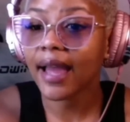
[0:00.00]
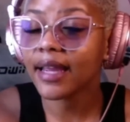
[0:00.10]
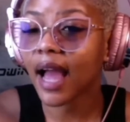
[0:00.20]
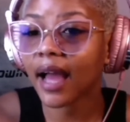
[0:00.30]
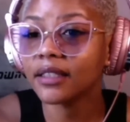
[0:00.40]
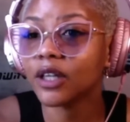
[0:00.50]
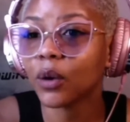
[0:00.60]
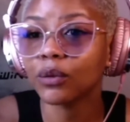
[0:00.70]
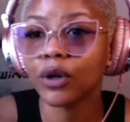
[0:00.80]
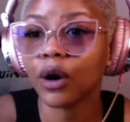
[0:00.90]
I
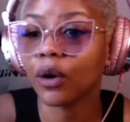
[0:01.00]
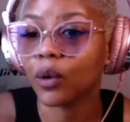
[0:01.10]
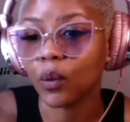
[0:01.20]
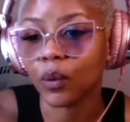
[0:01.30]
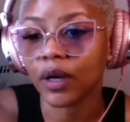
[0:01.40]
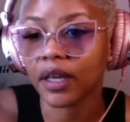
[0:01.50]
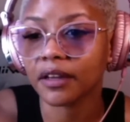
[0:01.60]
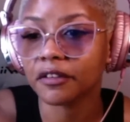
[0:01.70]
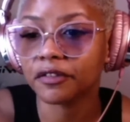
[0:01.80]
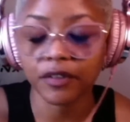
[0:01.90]
don't know
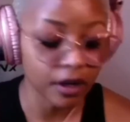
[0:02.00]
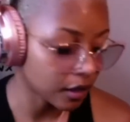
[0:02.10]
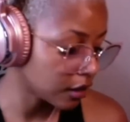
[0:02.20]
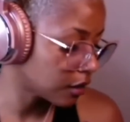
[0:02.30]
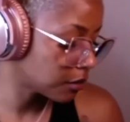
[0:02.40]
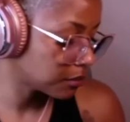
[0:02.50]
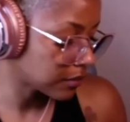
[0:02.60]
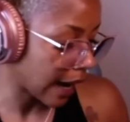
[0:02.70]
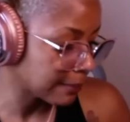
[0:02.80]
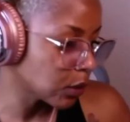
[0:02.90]
if I'm
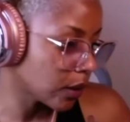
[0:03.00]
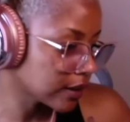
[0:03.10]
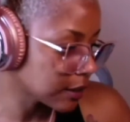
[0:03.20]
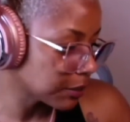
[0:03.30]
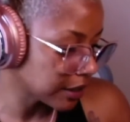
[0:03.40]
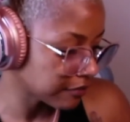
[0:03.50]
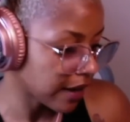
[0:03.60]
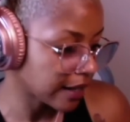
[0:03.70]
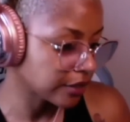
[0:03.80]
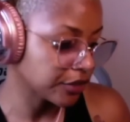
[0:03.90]
going to be
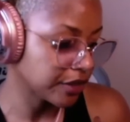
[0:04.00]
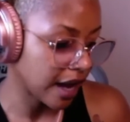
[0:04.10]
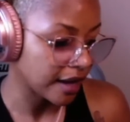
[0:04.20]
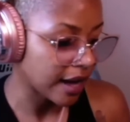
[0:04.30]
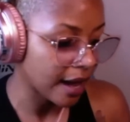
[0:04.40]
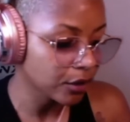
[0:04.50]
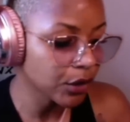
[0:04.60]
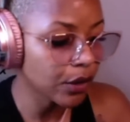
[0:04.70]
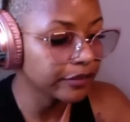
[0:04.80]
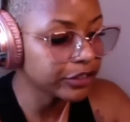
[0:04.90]
invited or not. I don't
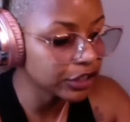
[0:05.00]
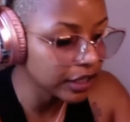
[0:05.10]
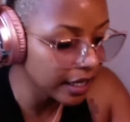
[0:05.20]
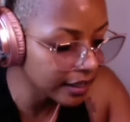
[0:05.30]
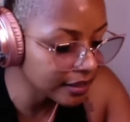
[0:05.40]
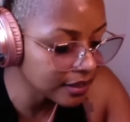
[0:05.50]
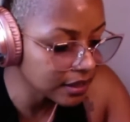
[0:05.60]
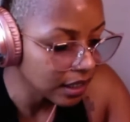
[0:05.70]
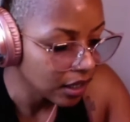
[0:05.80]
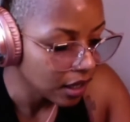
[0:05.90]
know if she has
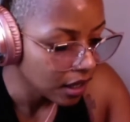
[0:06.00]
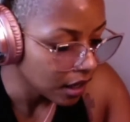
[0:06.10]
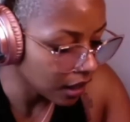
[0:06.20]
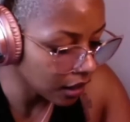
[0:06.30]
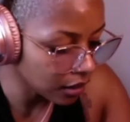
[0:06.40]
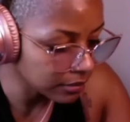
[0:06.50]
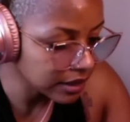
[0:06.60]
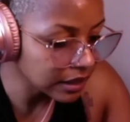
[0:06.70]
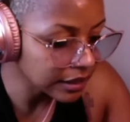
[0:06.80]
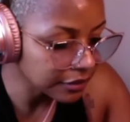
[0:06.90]

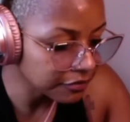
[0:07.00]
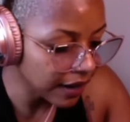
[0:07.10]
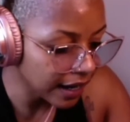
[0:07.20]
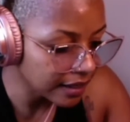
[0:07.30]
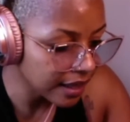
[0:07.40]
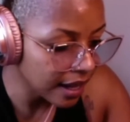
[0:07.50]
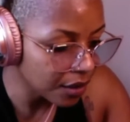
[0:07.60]
solidified that